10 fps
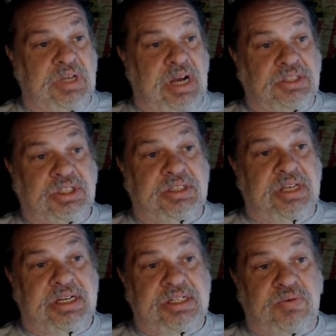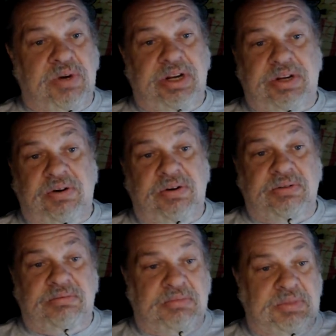I just think it's really
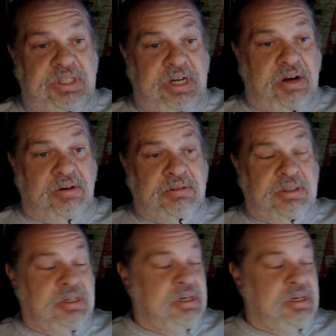cool, you know,